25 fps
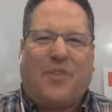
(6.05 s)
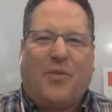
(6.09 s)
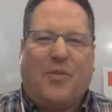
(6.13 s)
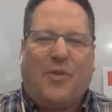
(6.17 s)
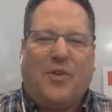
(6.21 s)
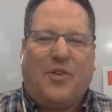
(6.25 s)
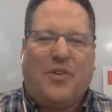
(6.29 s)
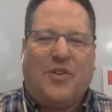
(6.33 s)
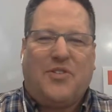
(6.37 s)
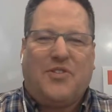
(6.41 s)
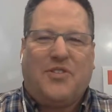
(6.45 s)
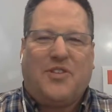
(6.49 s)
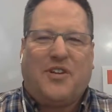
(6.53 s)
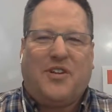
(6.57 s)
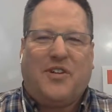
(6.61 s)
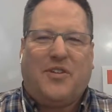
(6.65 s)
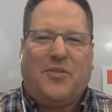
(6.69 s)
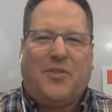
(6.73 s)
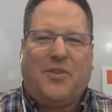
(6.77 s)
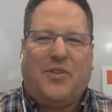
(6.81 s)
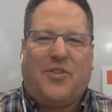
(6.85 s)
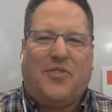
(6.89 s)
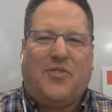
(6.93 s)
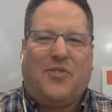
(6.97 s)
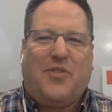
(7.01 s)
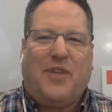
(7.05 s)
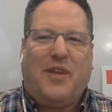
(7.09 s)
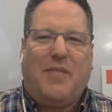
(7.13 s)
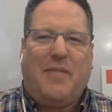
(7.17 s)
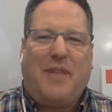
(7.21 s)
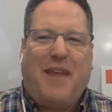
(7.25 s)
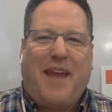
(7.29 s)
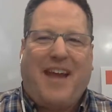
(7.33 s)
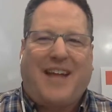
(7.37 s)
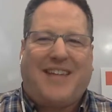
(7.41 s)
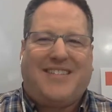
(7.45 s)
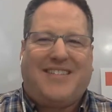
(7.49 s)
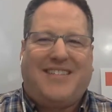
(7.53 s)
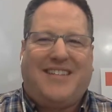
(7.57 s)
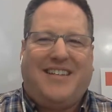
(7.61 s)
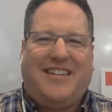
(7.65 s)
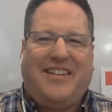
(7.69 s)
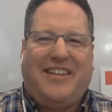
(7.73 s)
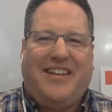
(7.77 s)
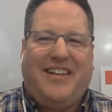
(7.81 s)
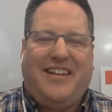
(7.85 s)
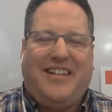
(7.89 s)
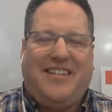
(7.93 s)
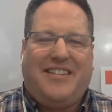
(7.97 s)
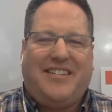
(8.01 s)
Realtor with RE/MAX
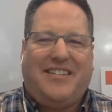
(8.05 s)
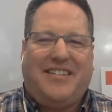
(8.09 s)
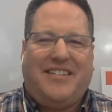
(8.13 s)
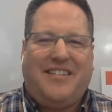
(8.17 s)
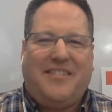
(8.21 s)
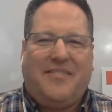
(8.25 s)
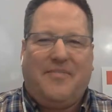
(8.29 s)
Elite.